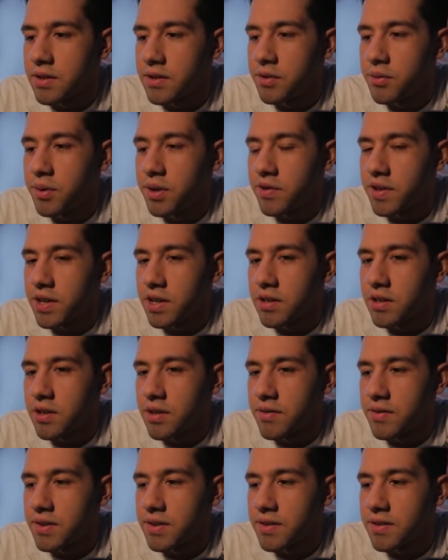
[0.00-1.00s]
2 Endrega
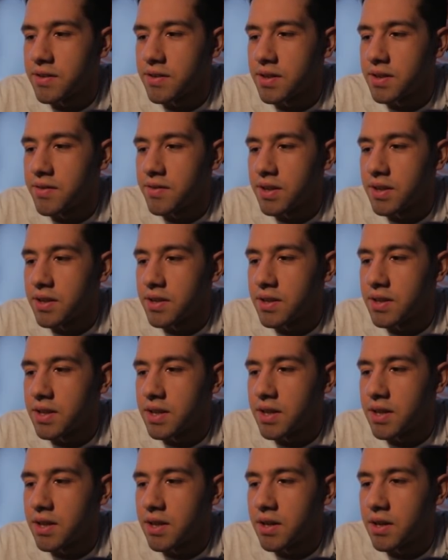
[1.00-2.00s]
Larvas isn't even good
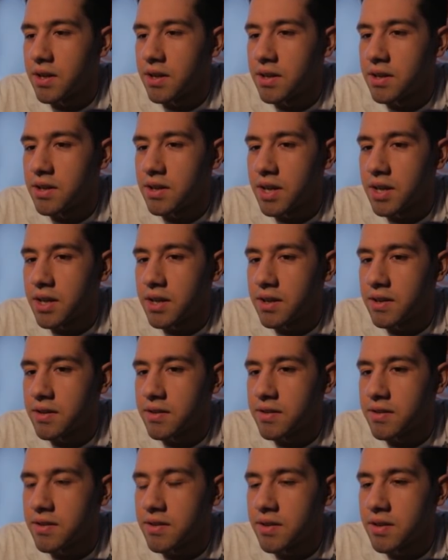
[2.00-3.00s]
in that
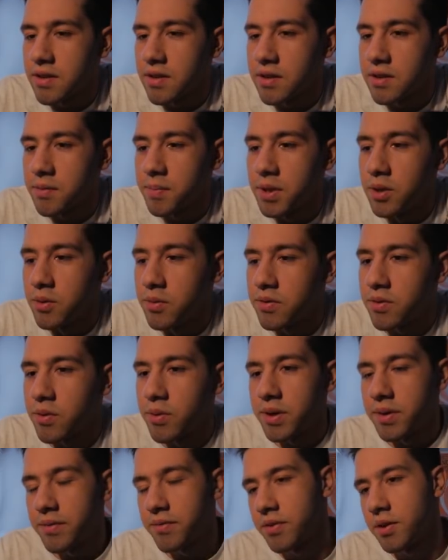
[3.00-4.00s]
case, because we lose
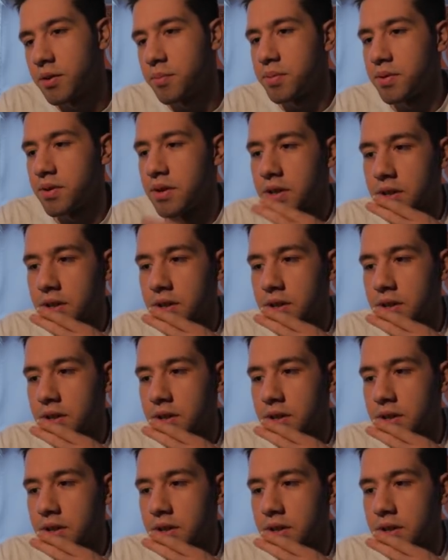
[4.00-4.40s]
coin flip.